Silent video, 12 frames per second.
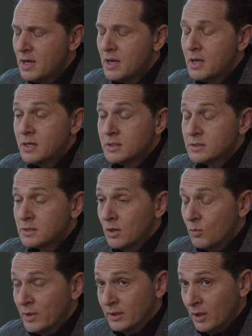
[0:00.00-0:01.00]
So
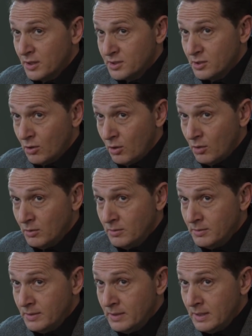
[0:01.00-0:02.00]
we lost it all.
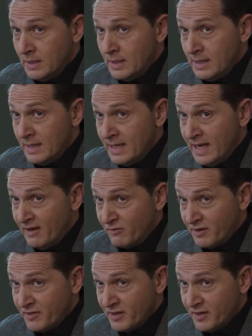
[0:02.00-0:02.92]
Everything?